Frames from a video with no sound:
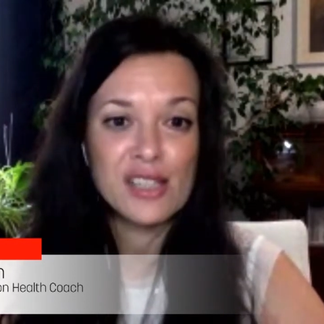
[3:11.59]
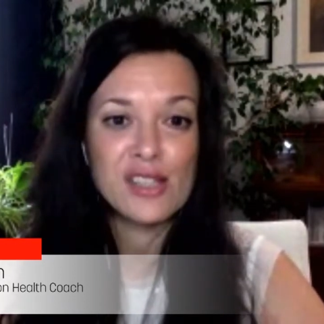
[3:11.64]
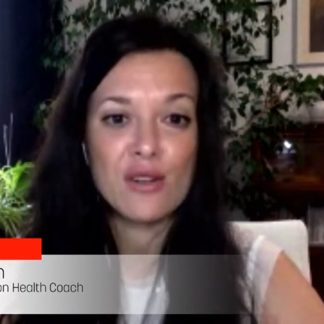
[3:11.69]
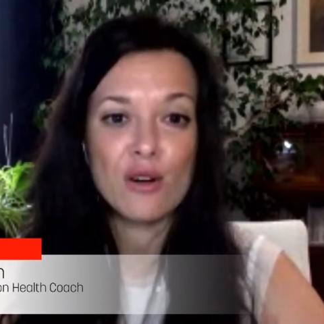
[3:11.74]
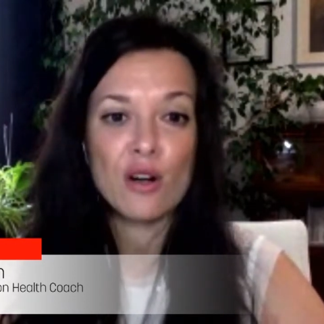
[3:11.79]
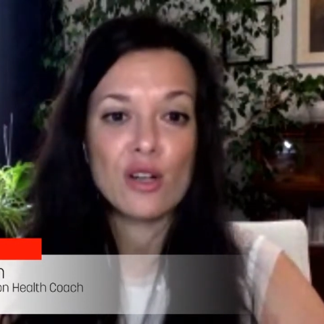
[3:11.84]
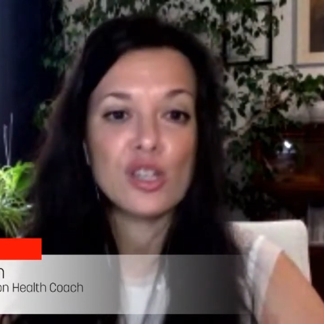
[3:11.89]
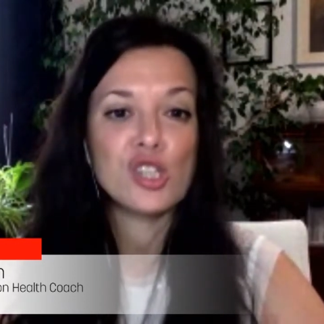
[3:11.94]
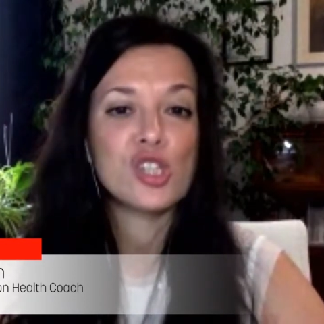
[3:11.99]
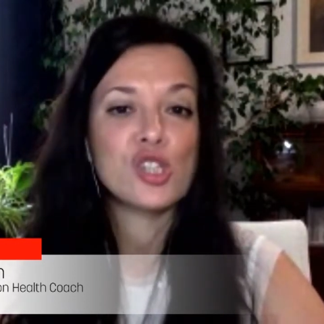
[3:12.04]
there are
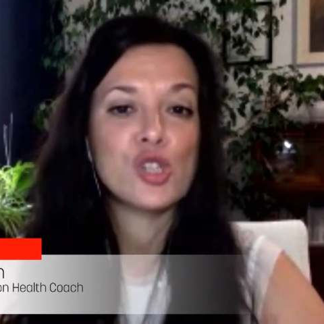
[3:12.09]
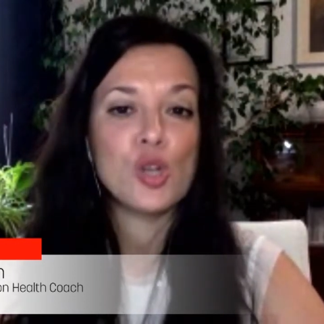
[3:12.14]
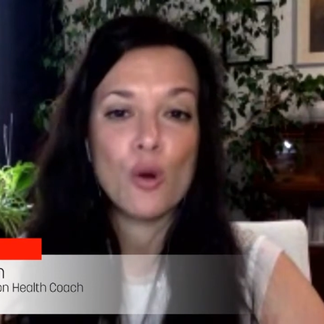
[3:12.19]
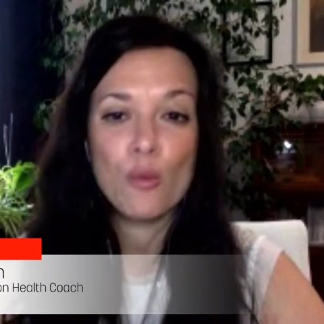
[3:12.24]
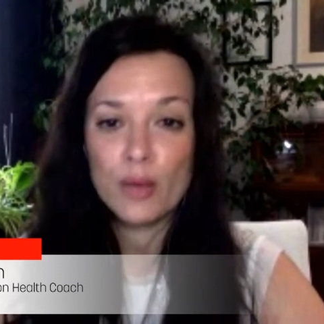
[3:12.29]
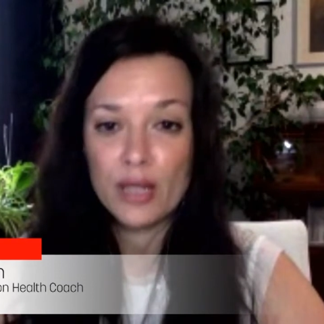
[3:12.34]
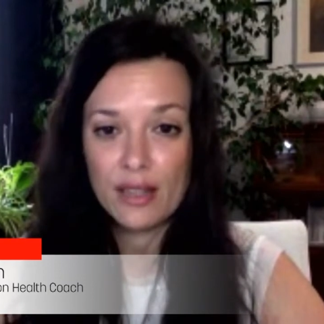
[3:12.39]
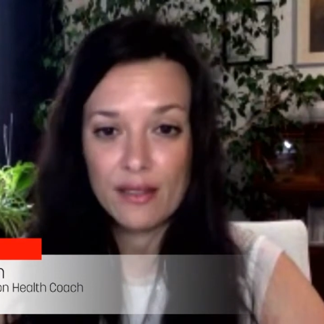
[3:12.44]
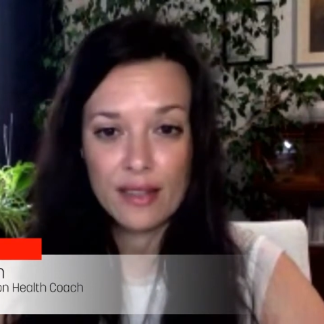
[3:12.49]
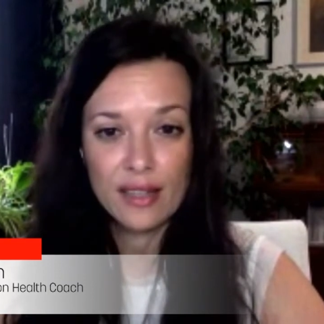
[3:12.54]
so
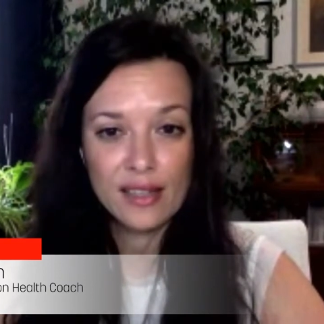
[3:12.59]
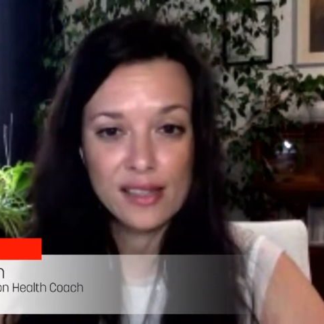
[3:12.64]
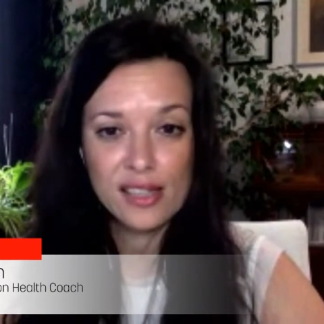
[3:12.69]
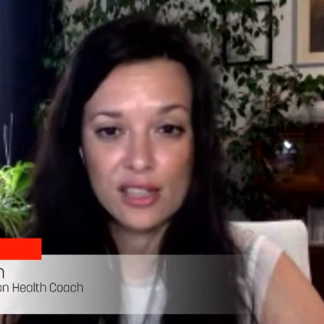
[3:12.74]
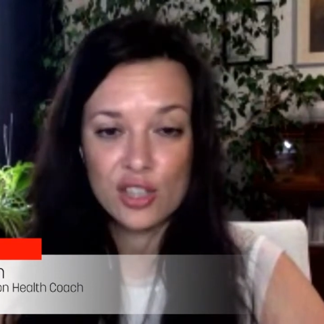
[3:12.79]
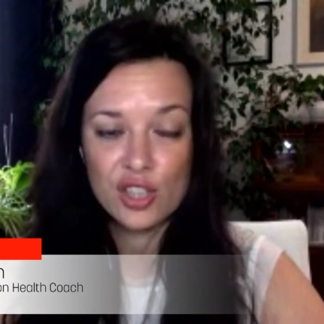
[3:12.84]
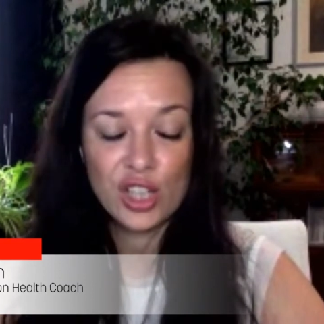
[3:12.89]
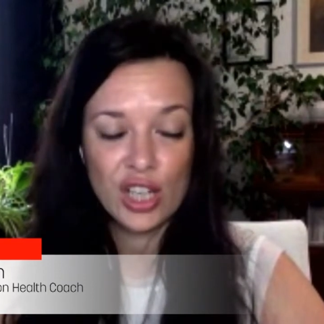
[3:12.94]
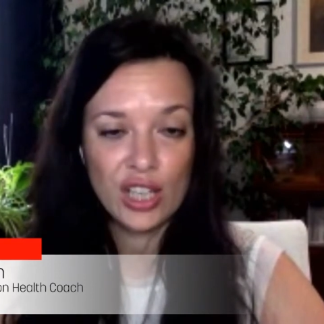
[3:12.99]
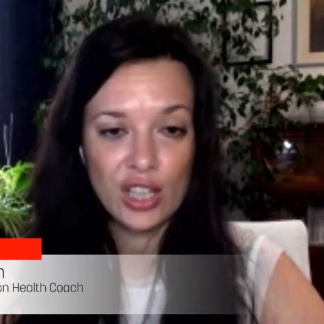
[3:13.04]
many things that
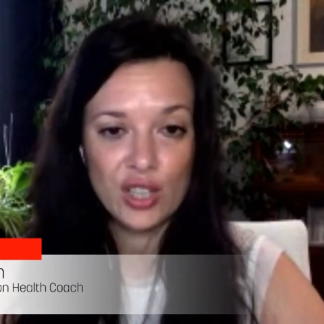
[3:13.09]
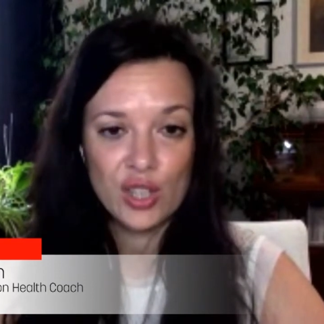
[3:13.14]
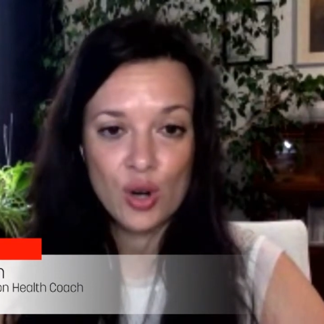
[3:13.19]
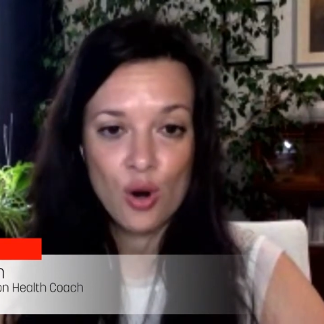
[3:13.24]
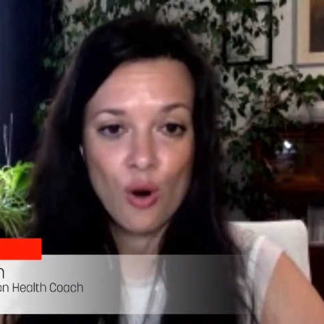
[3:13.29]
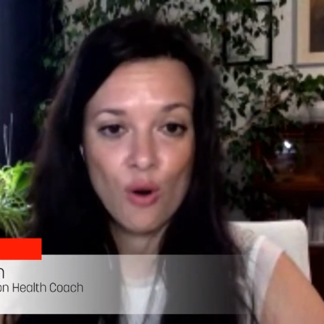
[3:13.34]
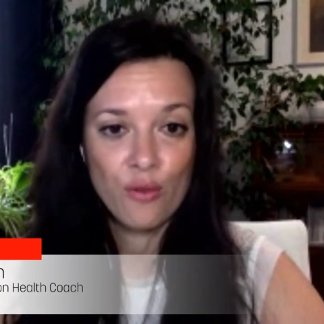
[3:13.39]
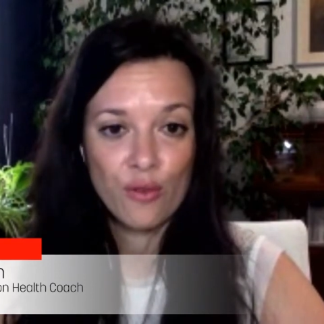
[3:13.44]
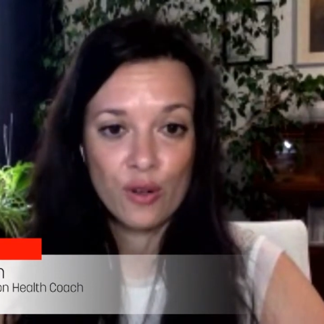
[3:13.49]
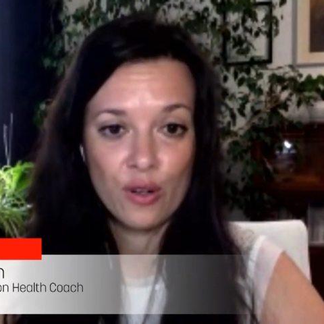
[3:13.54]
change
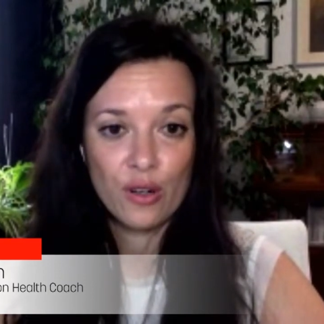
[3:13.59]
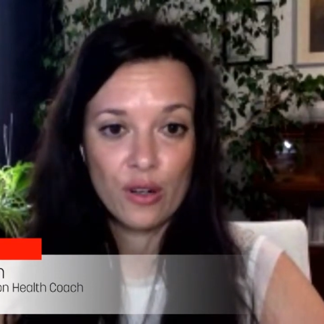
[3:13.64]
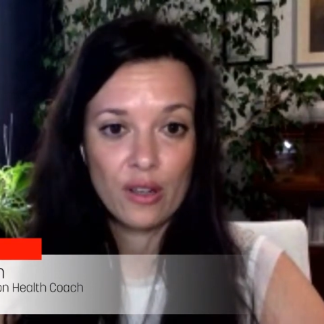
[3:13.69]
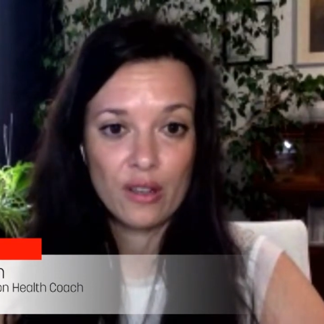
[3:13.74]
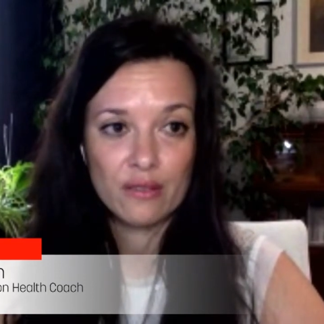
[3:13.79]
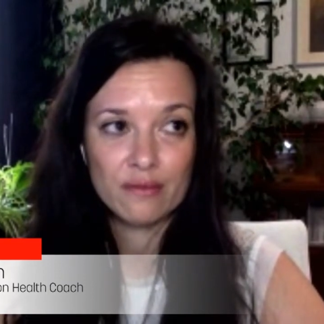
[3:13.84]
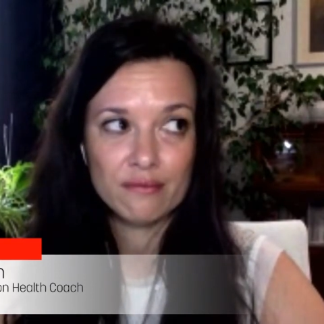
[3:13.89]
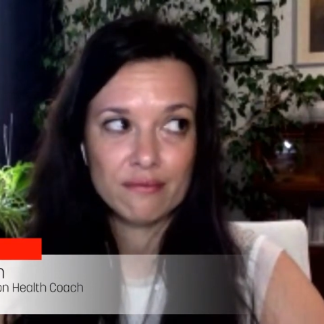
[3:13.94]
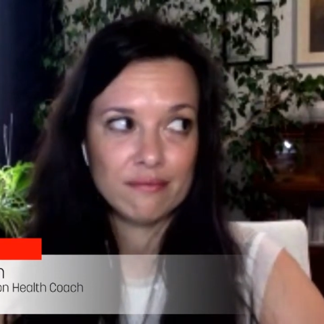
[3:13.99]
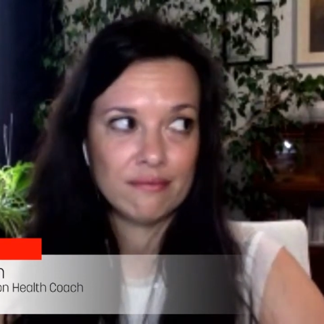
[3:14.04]
over